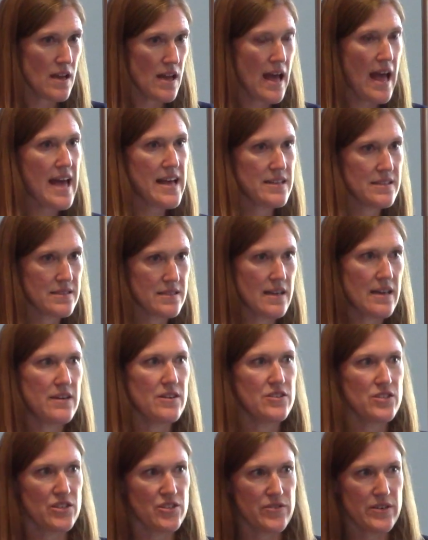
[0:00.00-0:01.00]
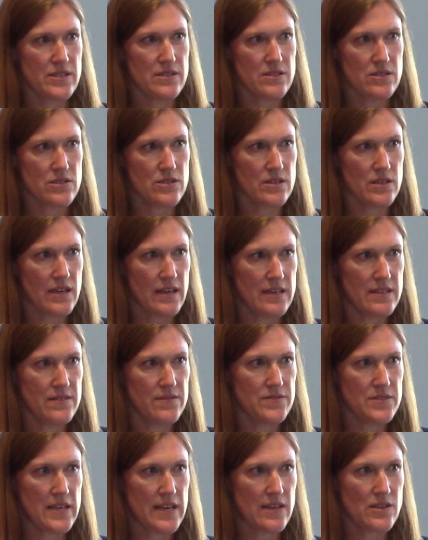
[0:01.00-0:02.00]
as the energy transition kind of
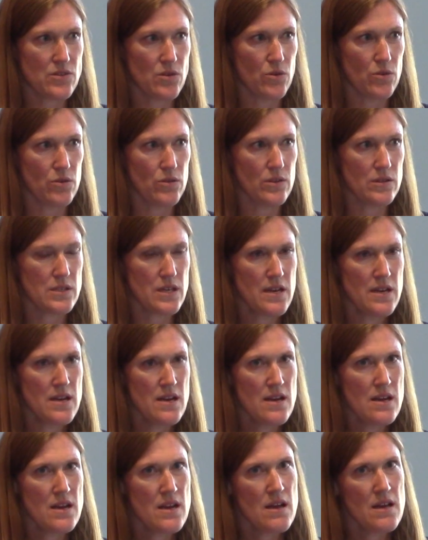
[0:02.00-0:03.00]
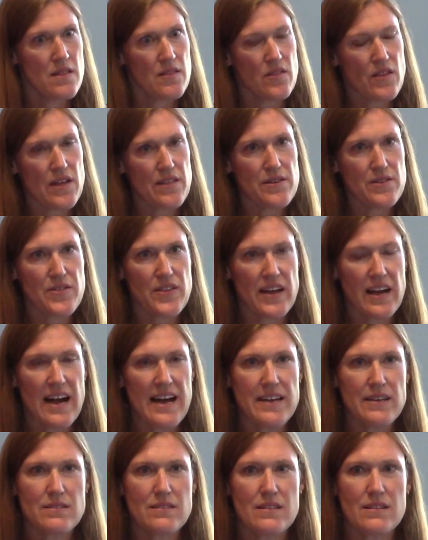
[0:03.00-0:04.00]
takes hold. The other thing
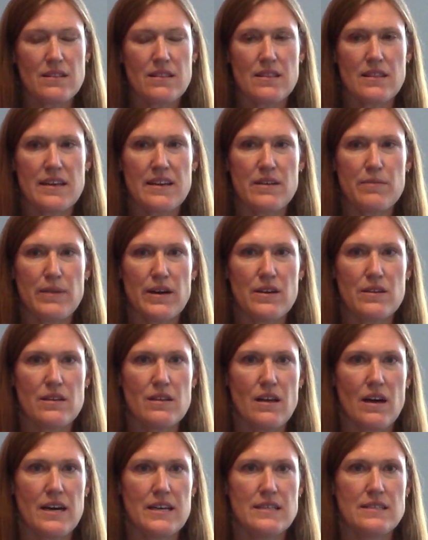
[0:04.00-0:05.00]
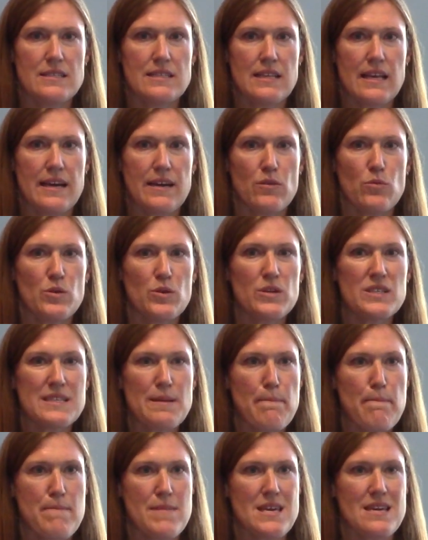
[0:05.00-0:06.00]
I think about a lot is, like, what does
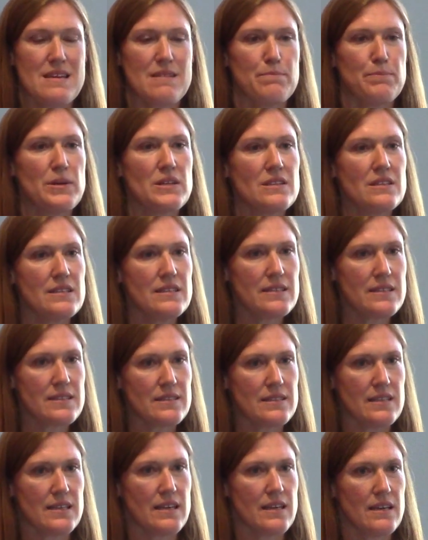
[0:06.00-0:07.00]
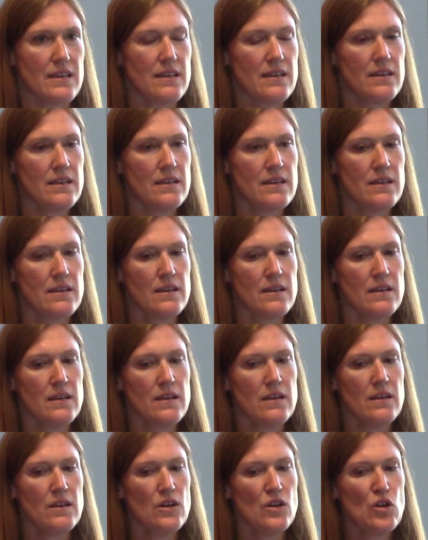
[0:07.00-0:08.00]
it mean politically
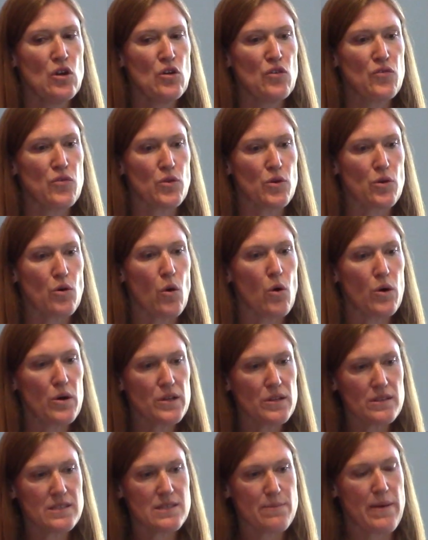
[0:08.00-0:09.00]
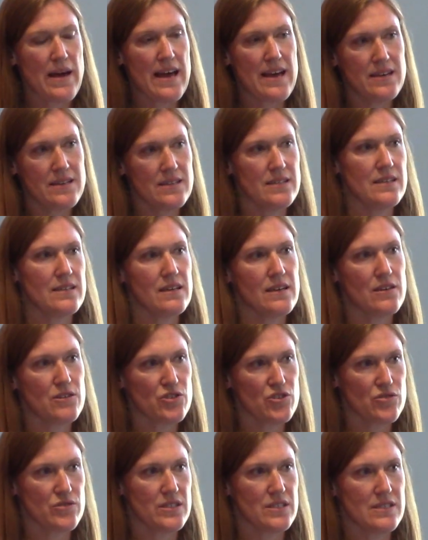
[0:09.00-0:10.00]
for oil-dependent
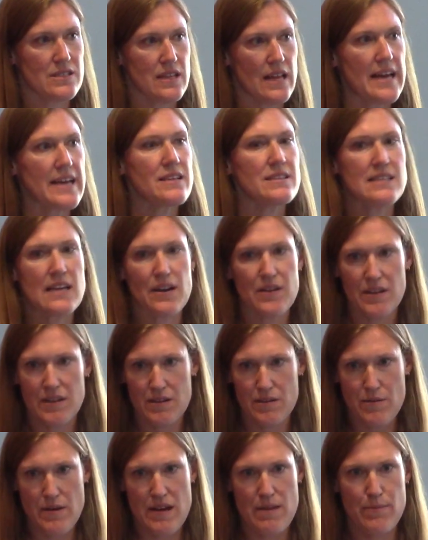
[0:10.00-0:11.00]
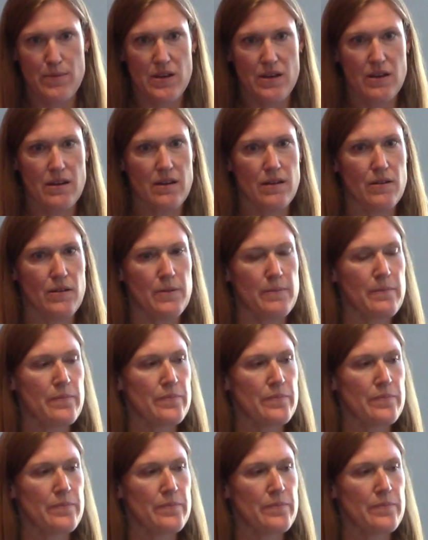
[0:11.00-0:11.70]
countries like Saudi Arabia